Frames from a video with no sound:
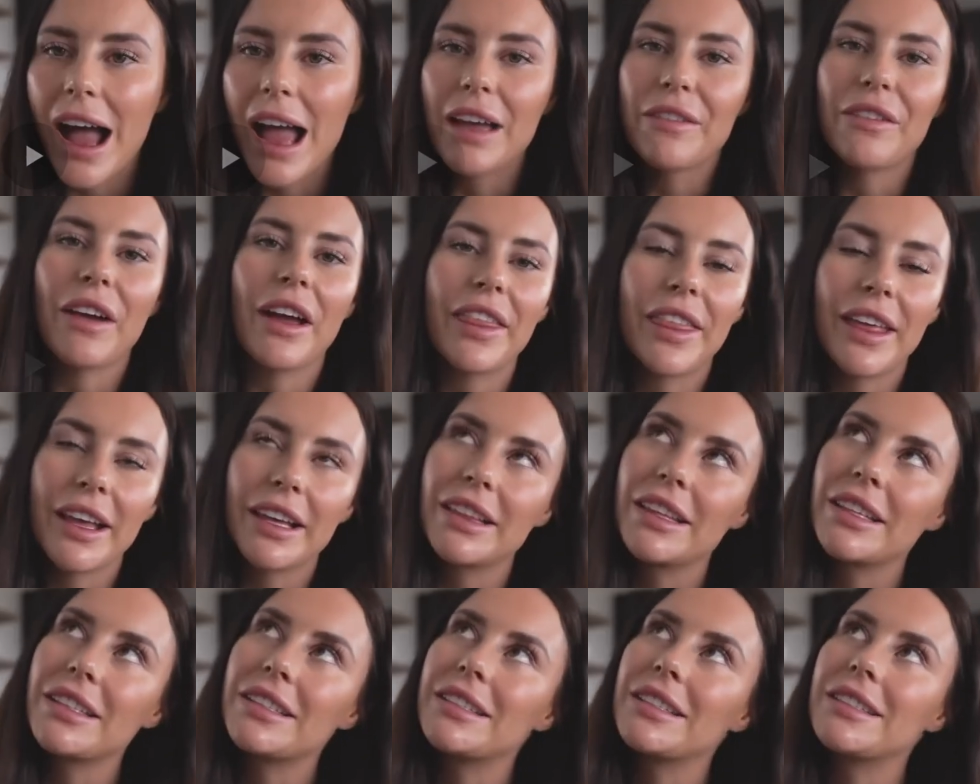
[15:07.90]
I
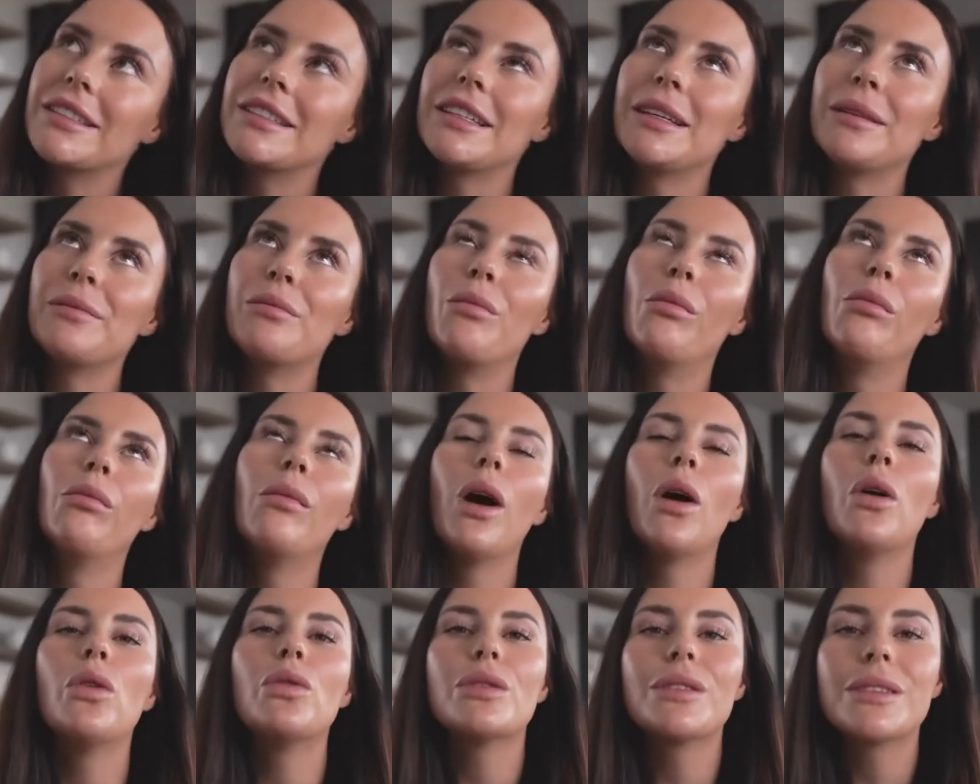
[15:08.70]
think this is the
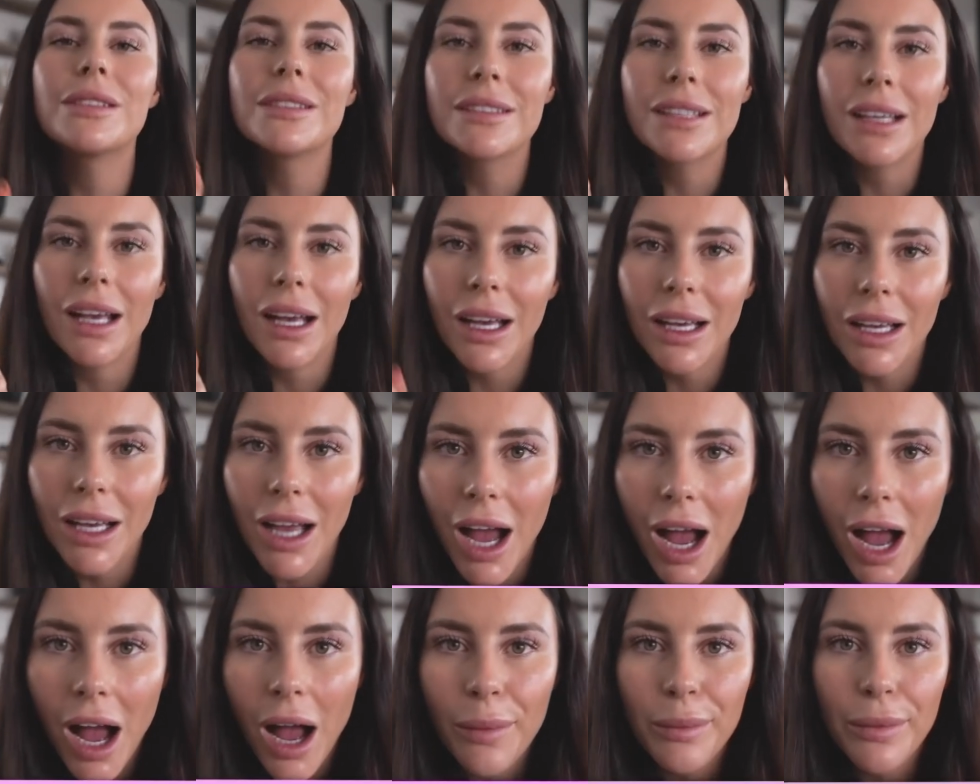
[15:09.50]
most
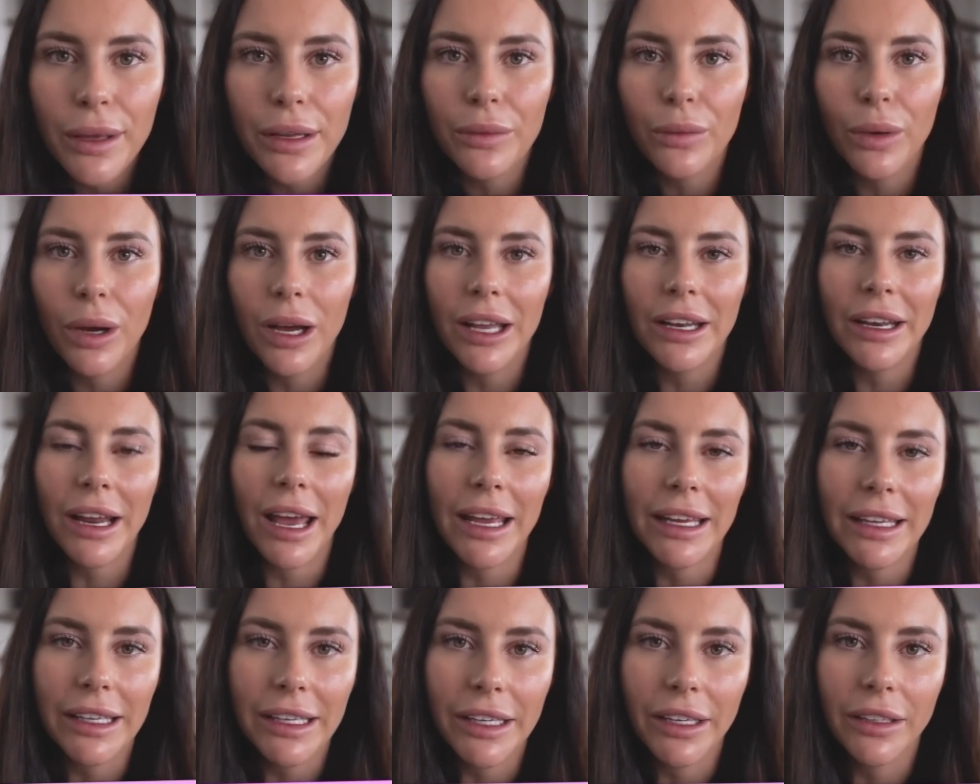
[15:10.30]
common one
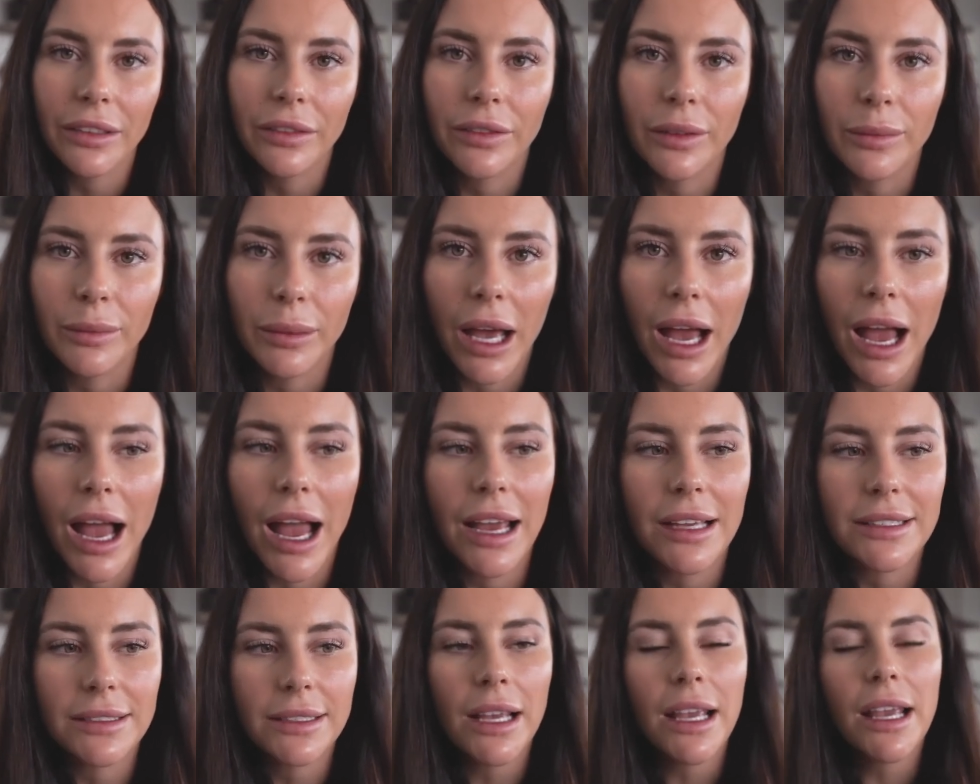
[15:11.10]
I hear from
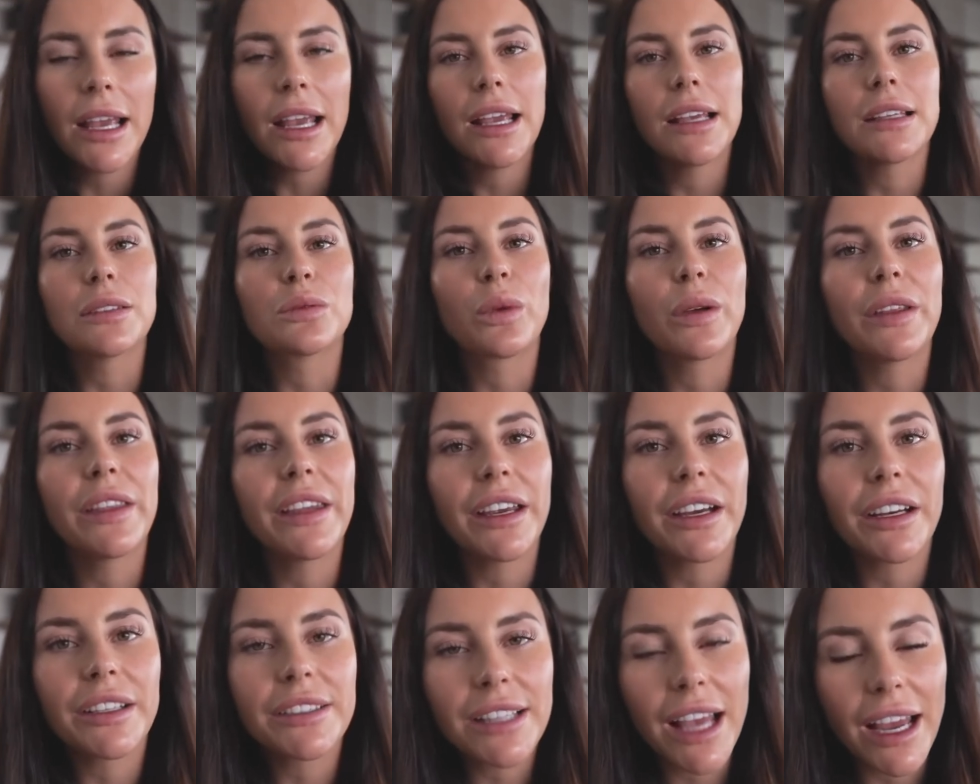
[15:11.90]
guys is when
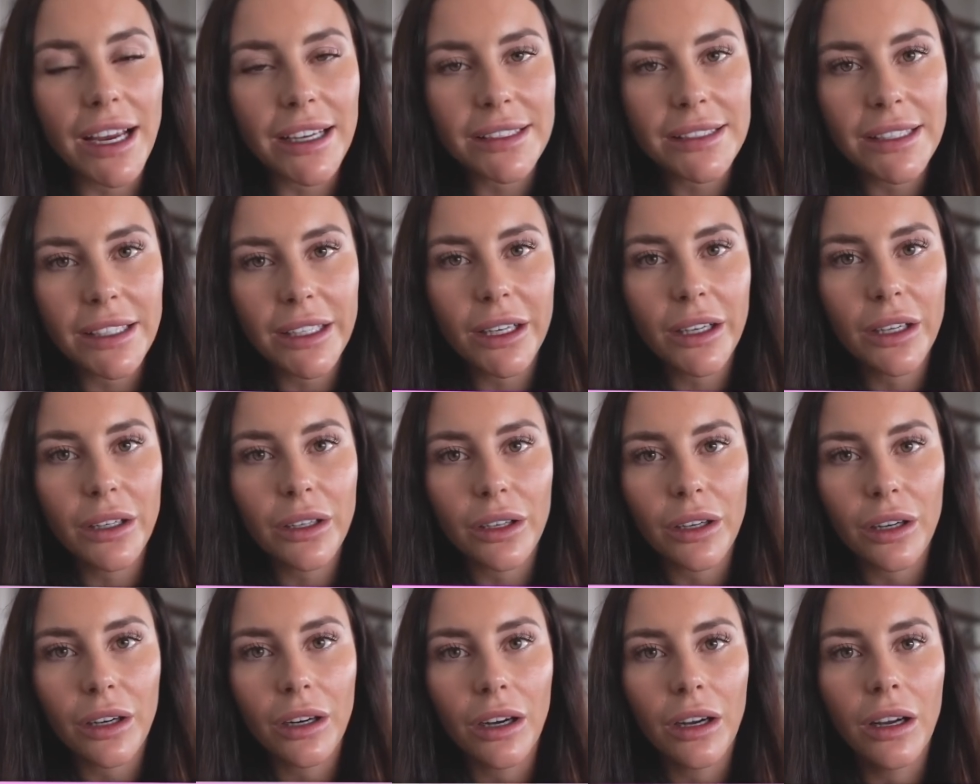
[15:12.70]
they're texting a
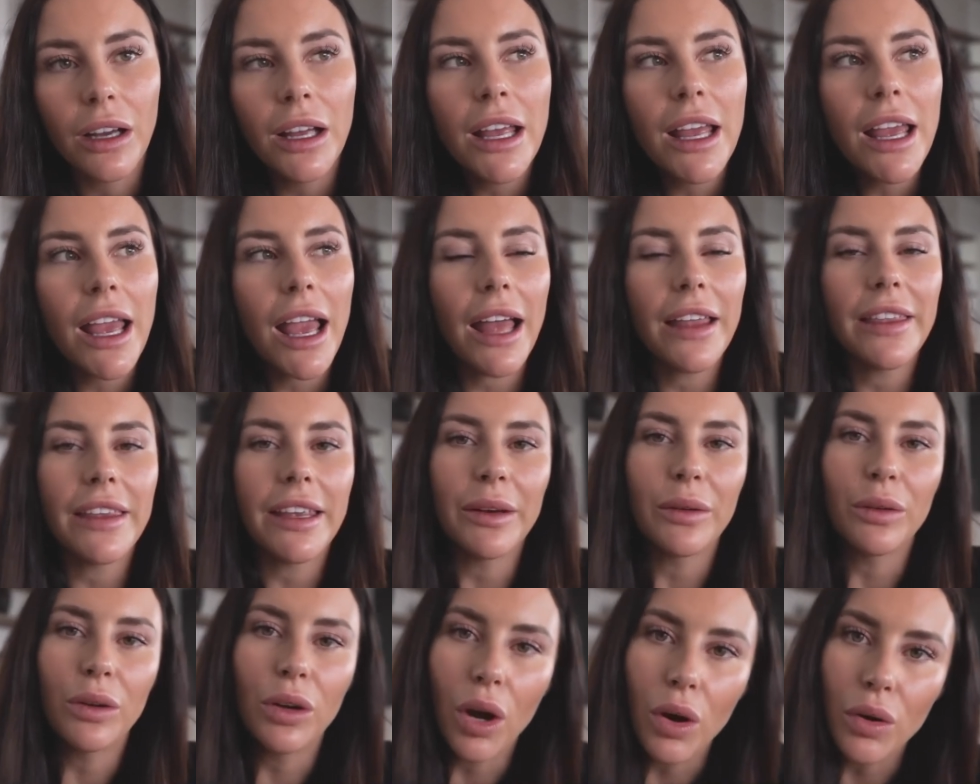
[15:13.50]
girl and
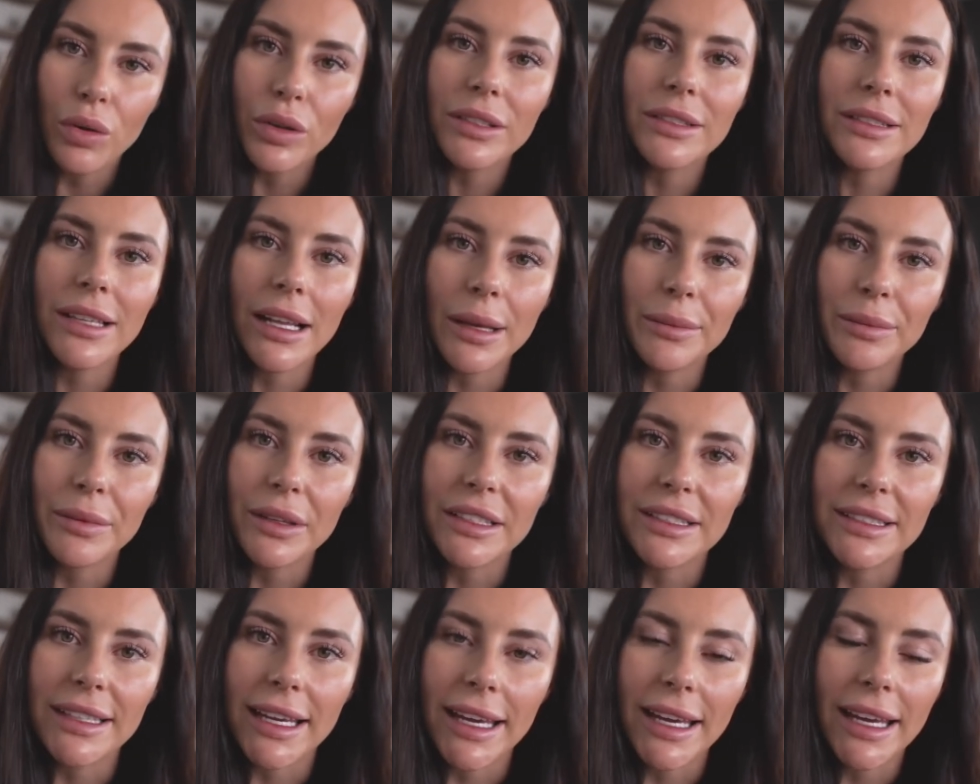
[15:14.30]
they go to set up
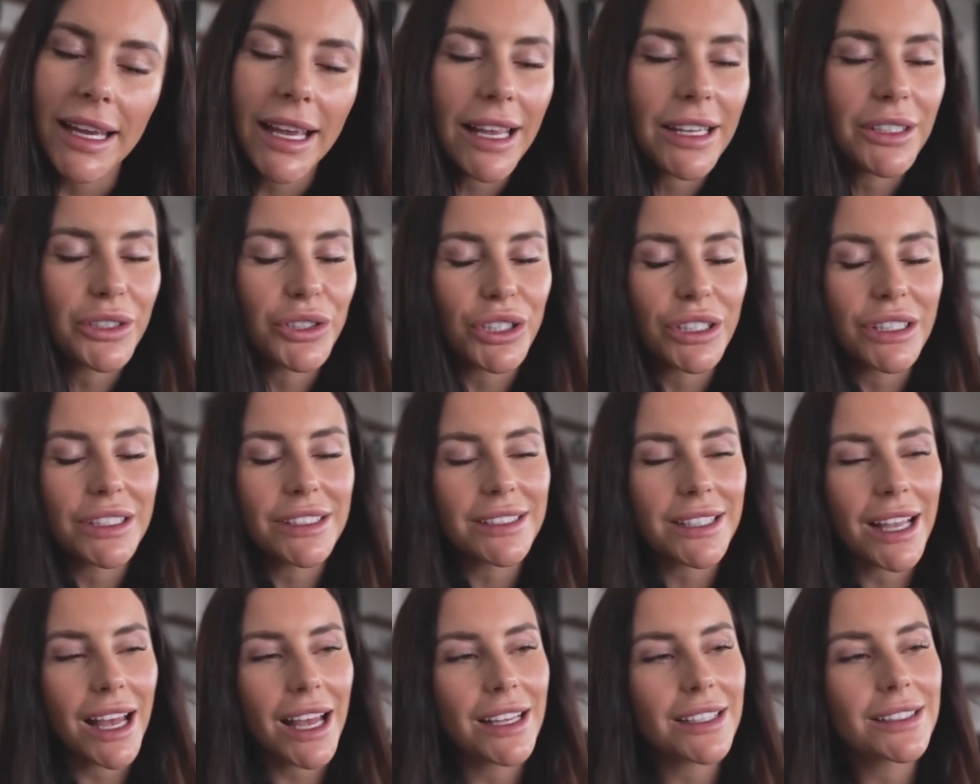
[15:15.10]
the date and she
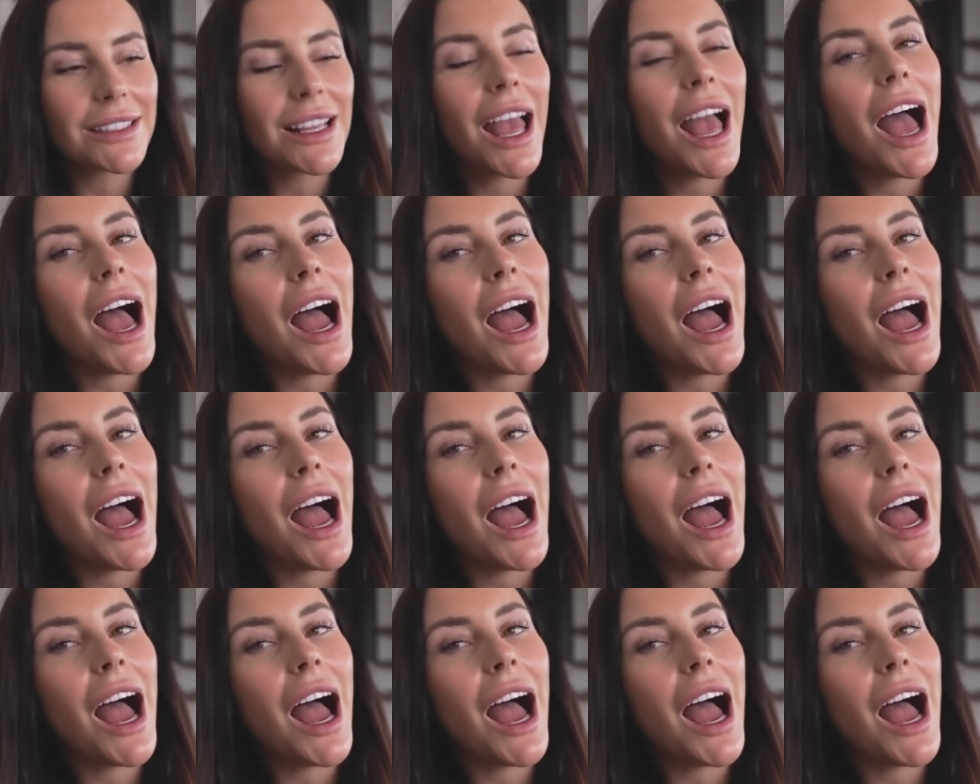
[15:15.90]
says,